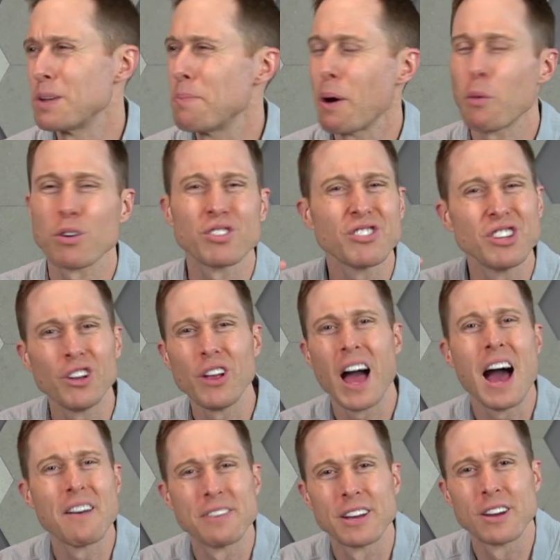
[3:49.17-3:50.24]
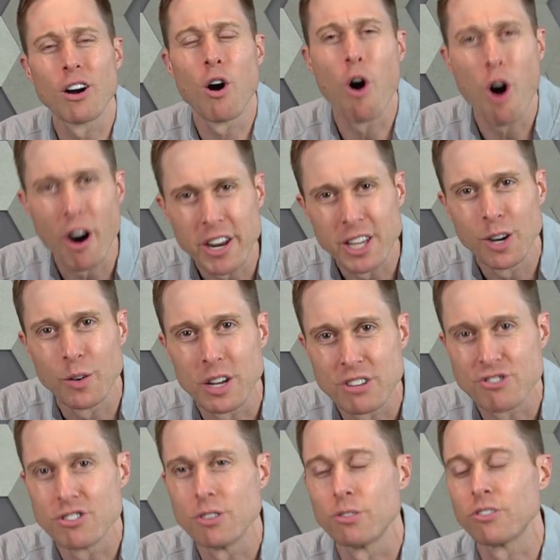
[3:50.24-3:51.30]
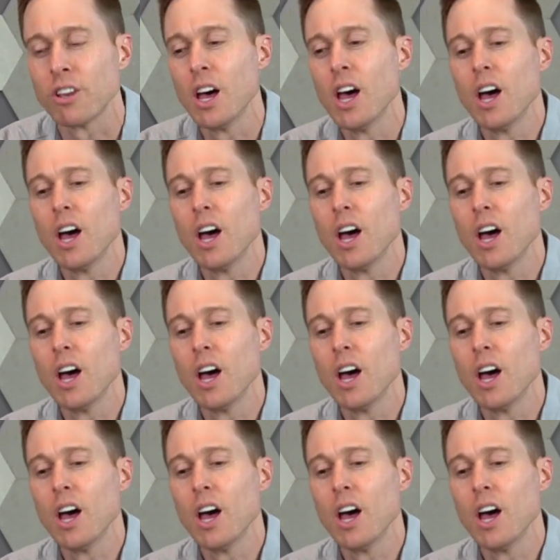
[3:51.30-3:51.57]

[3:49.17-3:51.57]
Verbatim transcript: but we're still having audio issues